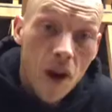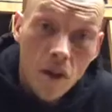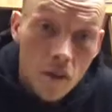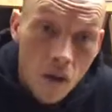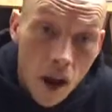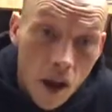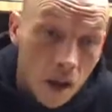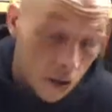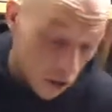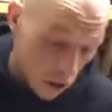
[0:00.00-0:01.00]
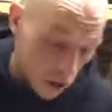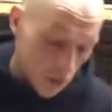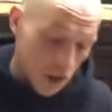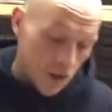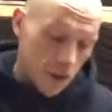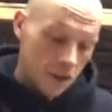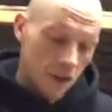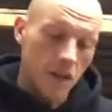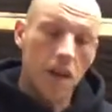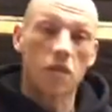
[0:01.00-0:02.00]
very rare. I mean, this
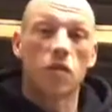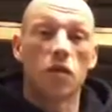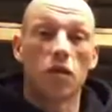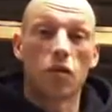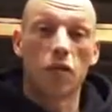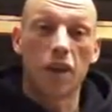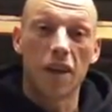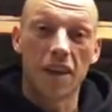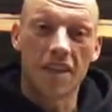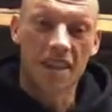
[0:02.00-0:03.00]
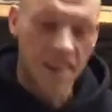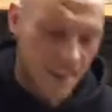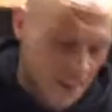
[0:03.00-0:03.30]
stuff will last me 2 or 3 years.